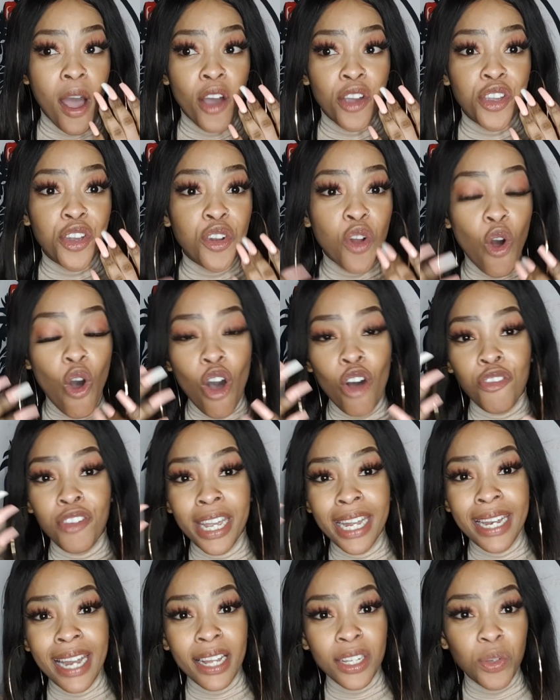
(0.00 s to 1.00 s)
of
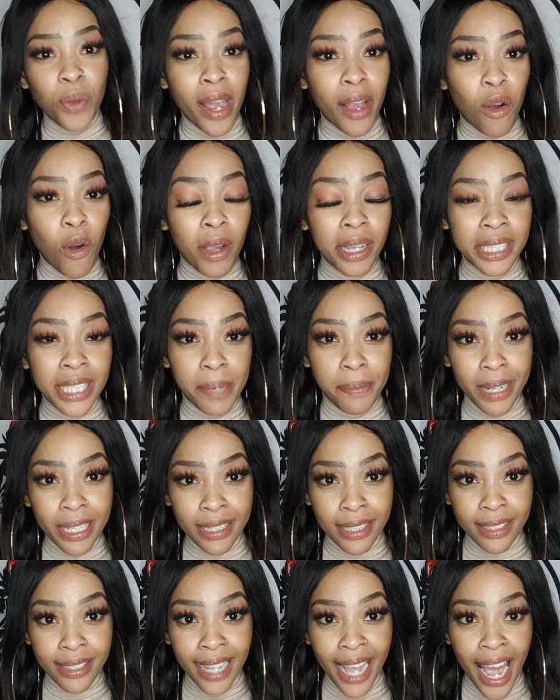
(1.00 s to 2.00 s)
a network or
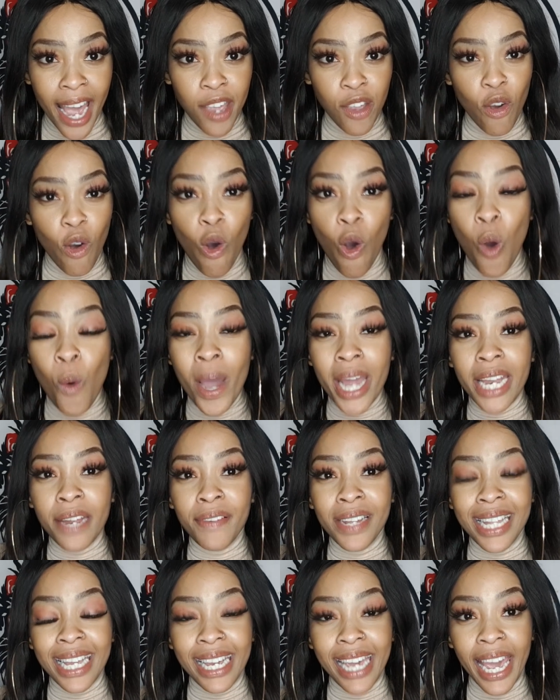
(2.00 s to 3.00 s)
isebenzisayo or
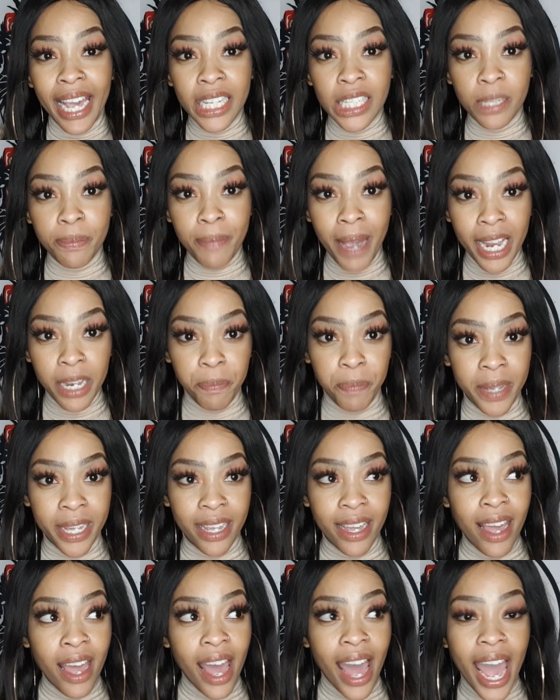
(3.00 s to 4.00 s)
whatever the case might be.